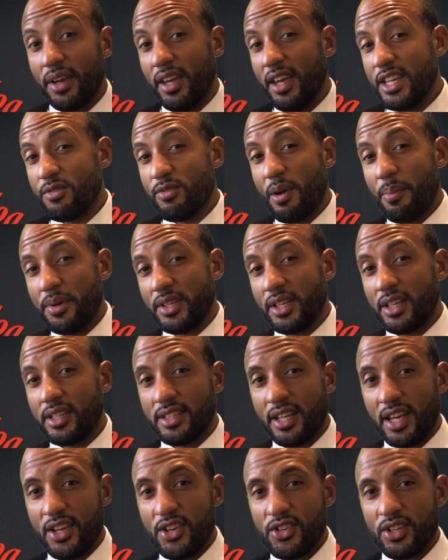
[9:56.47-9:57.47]
But his
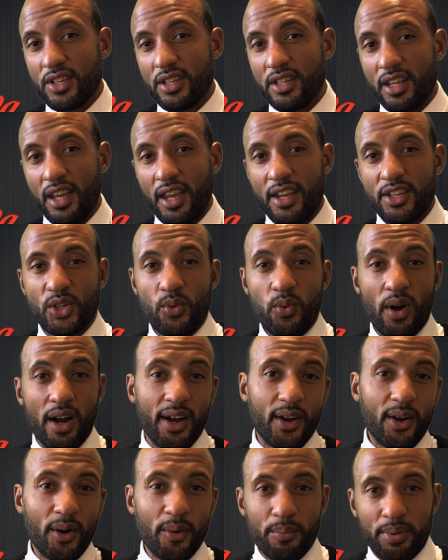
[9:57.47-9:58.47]
representation is
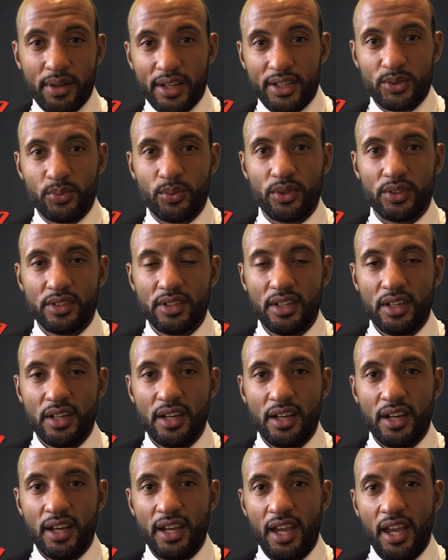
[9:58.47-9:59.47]
quite a complex one.
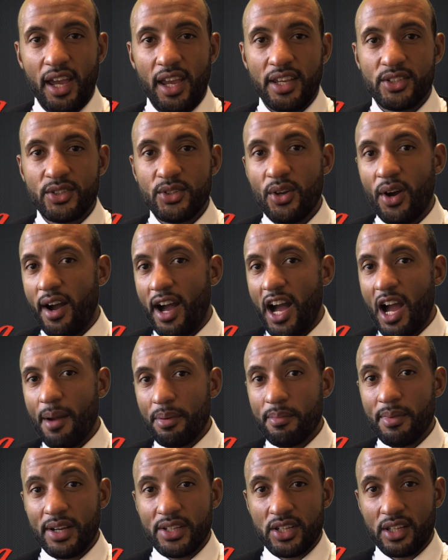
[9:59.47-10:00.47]
It's not
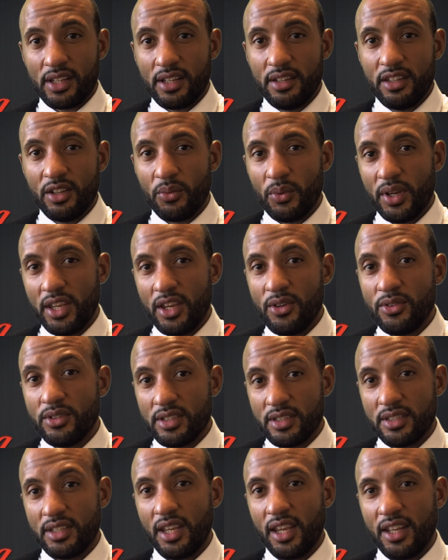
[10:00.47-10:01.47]
hyper-masculine that we're
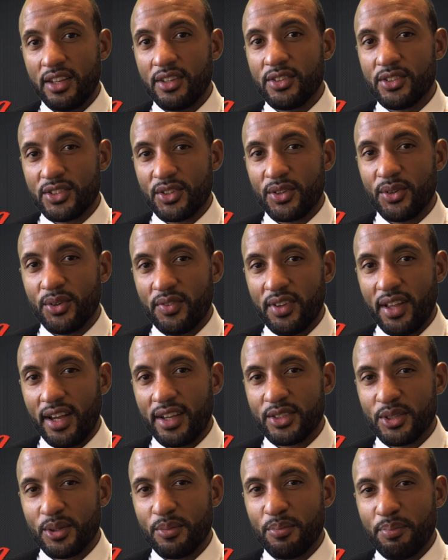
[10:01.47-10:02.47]
used to seeing in sort of
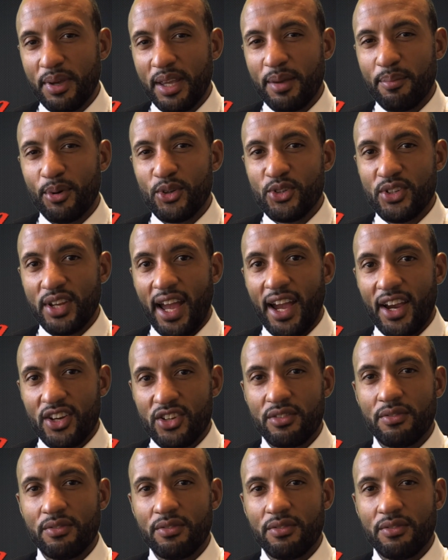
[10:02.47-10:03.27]
like some big budget